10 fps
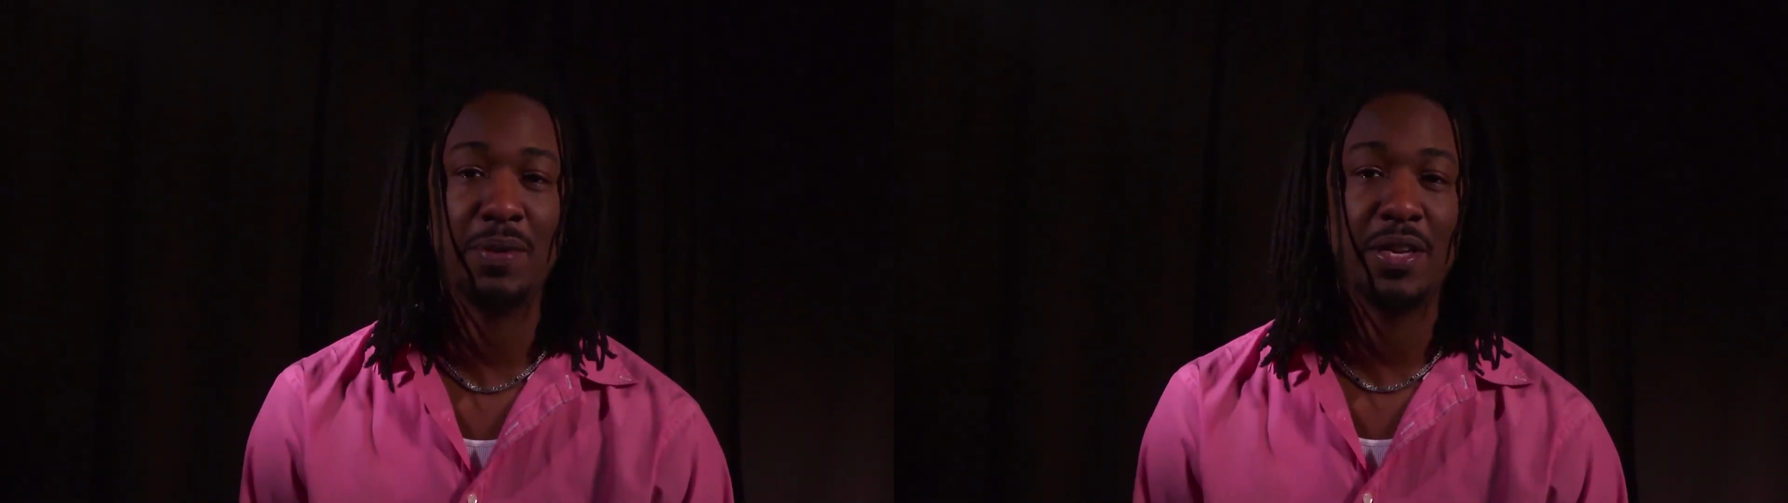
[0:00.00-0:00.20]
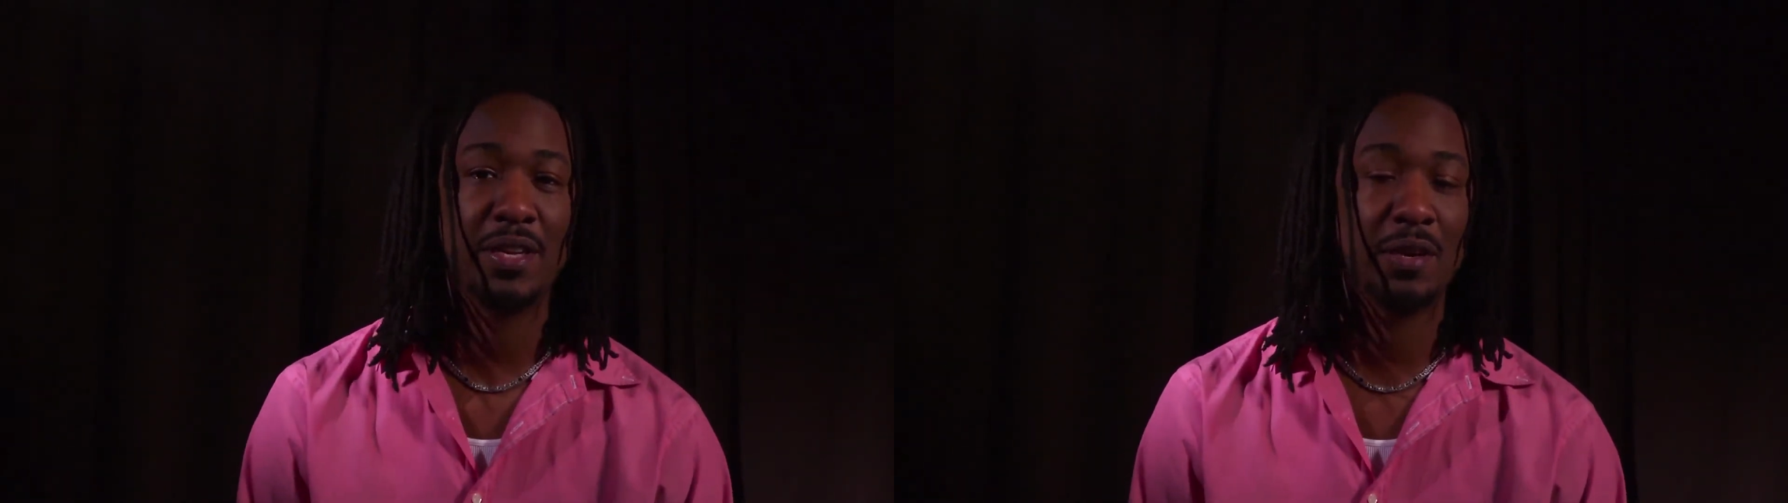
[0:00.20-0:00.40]

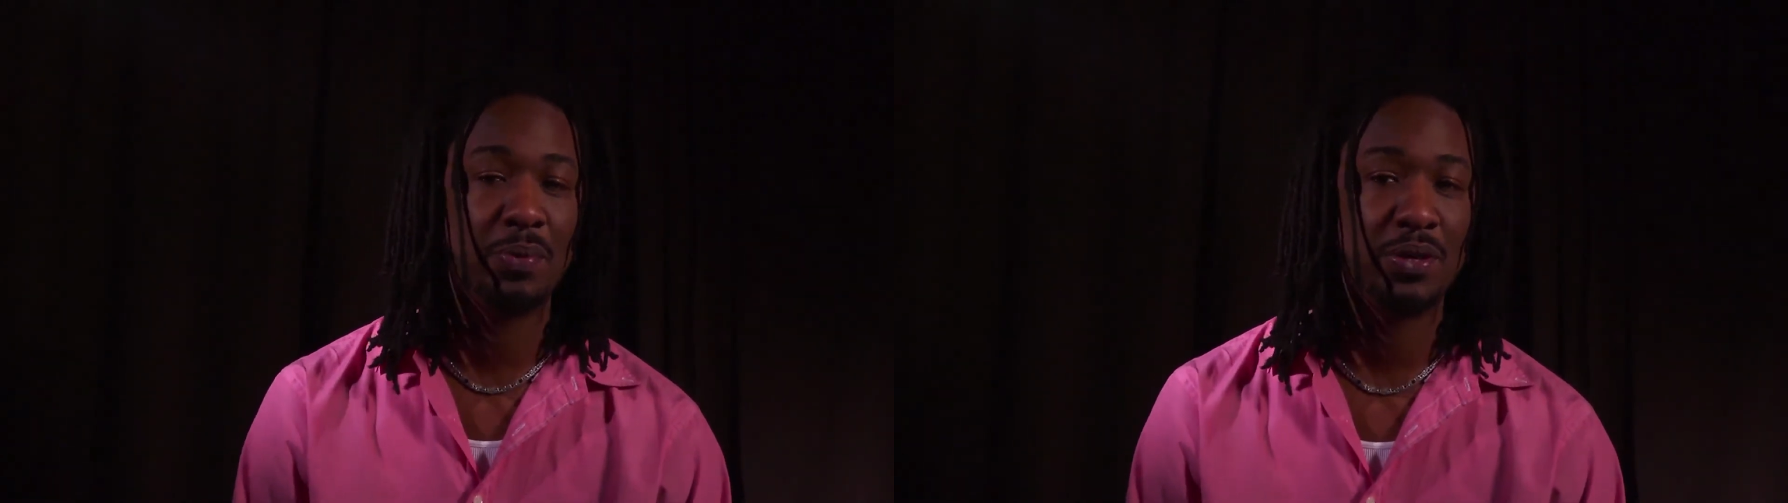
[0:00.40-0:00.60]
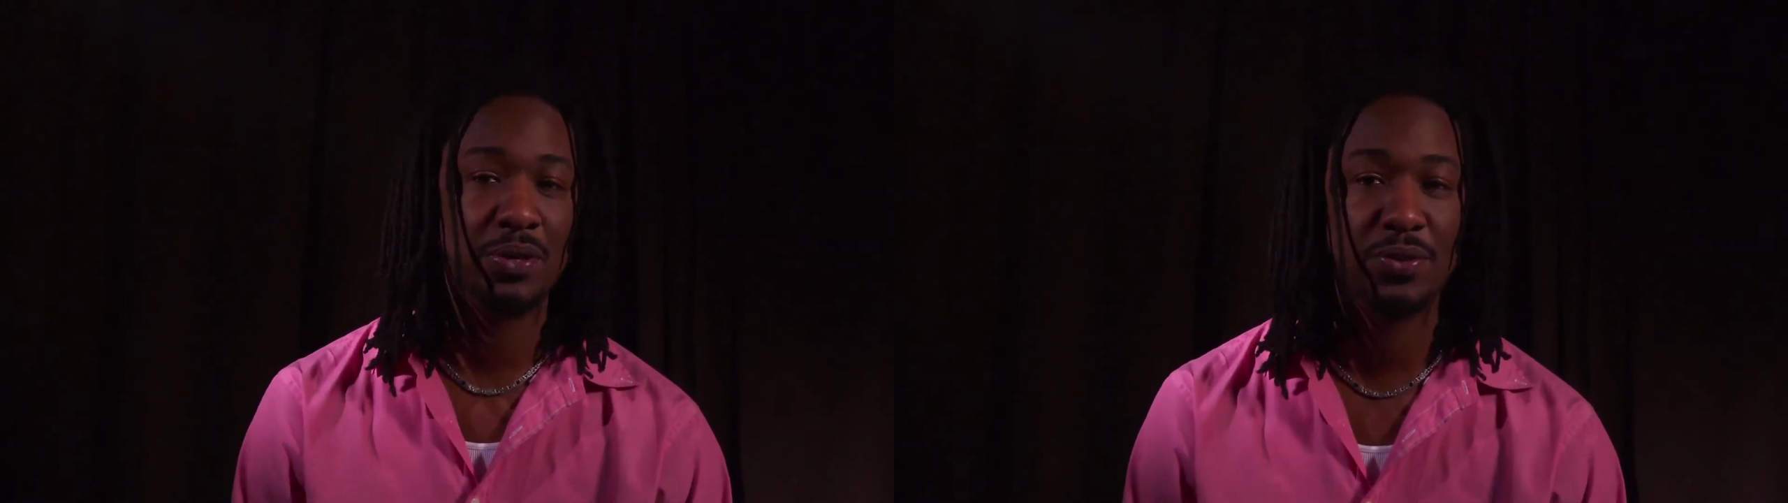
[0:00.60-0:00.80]
media
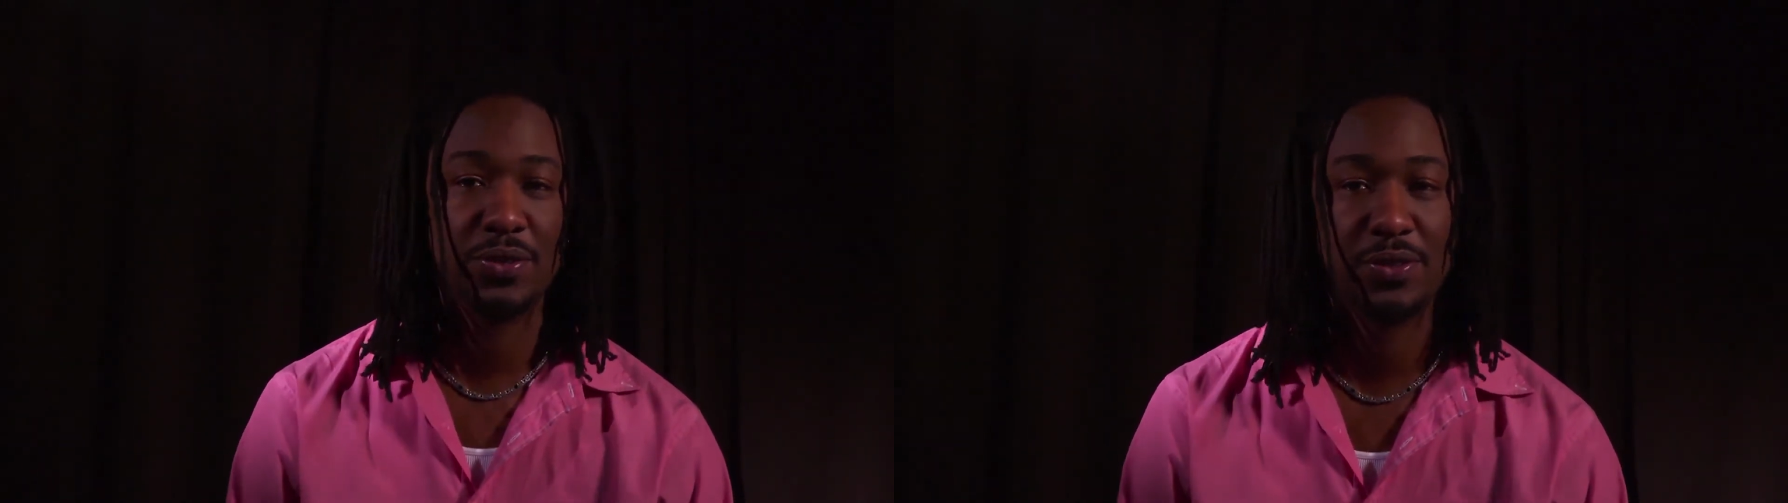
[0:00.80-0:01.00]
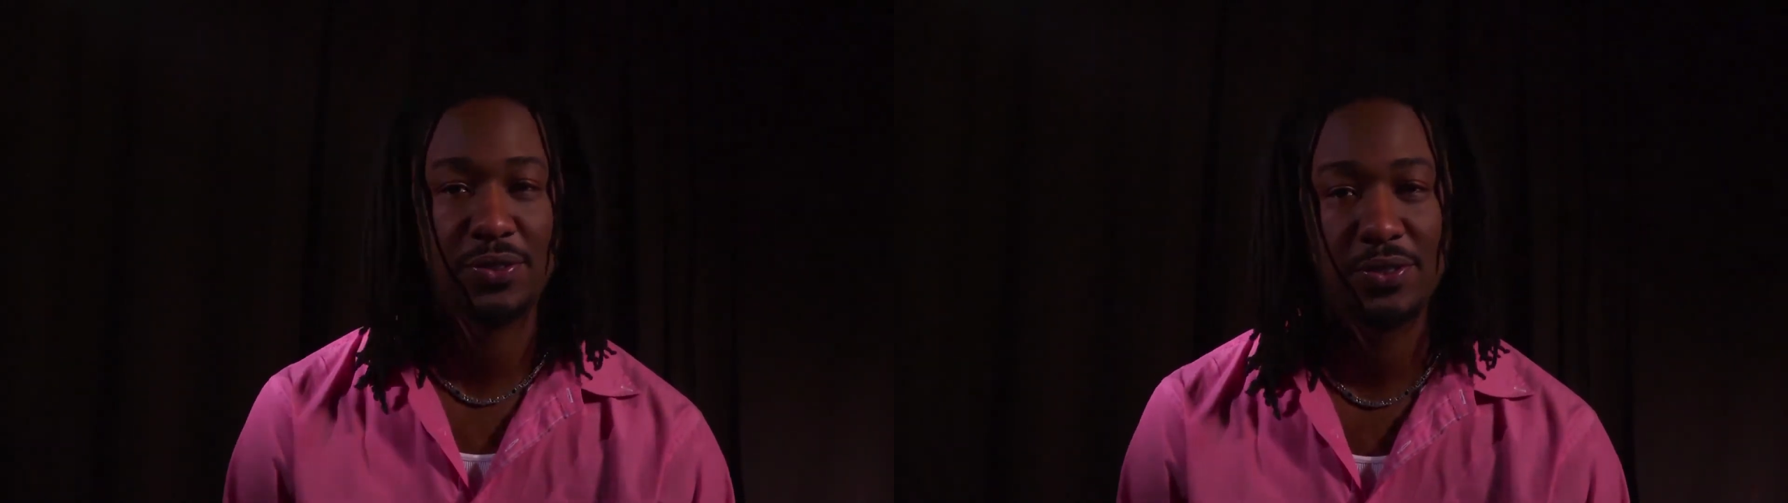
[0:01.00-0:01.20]

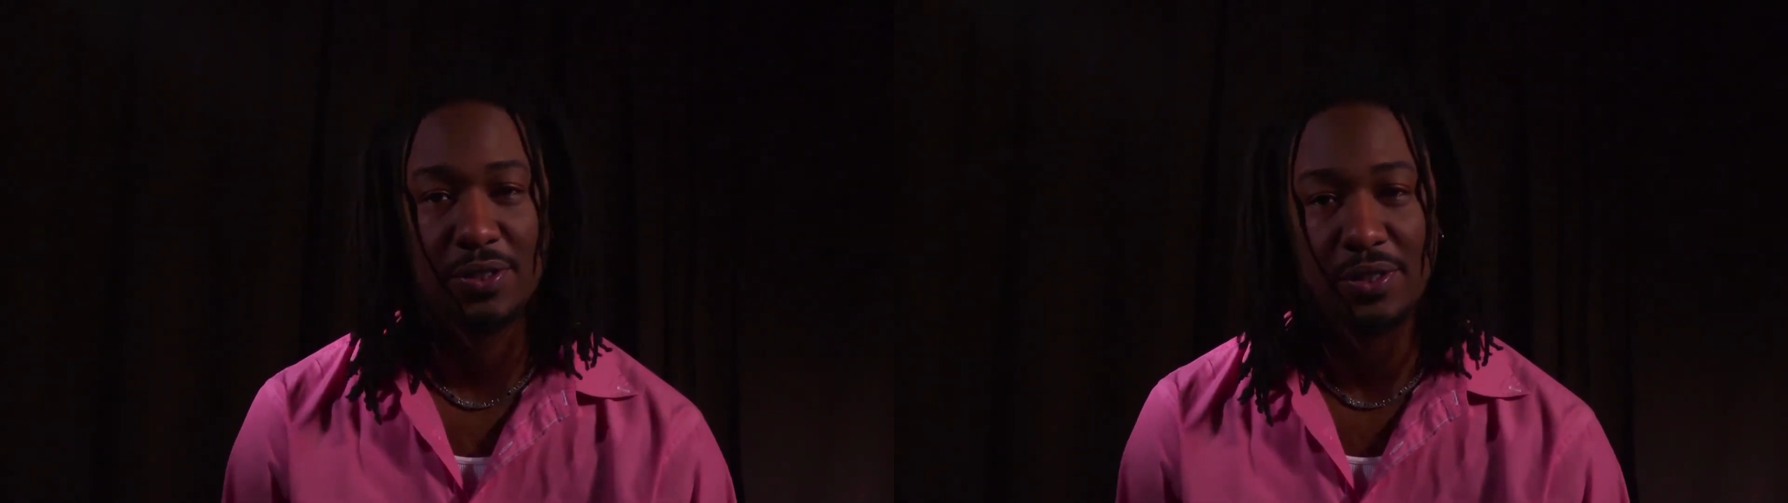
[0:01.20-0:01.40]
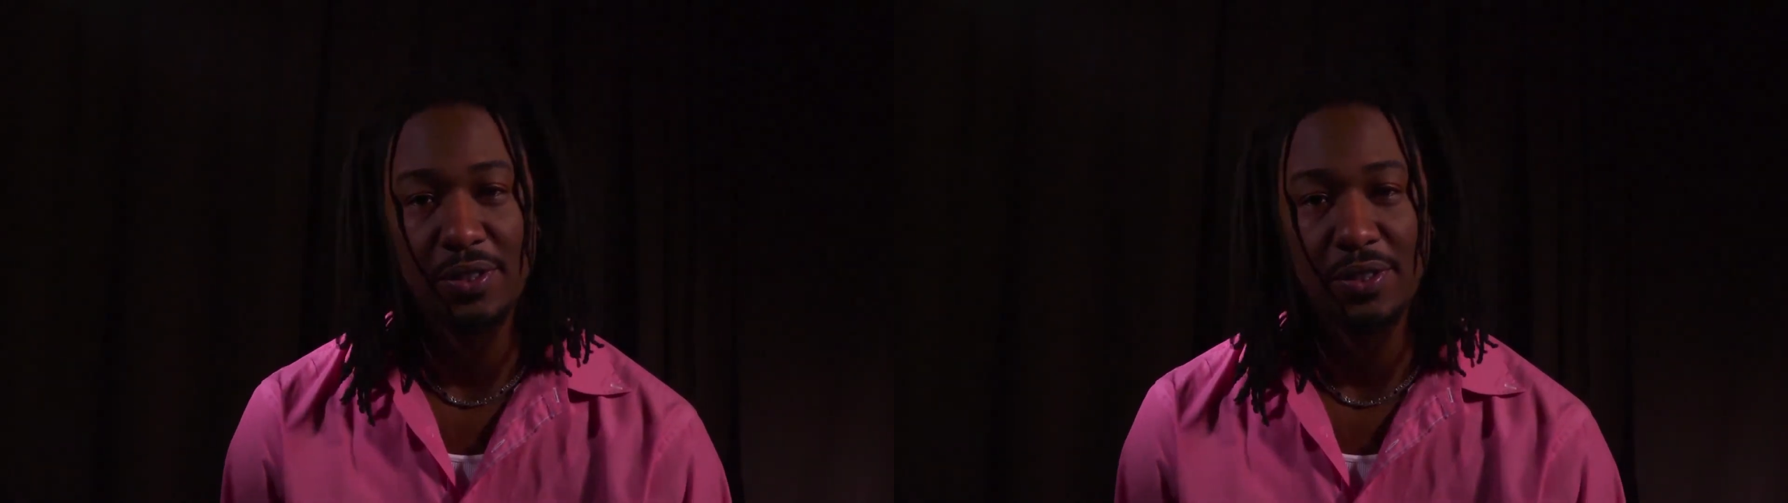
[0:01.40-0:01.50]
producers.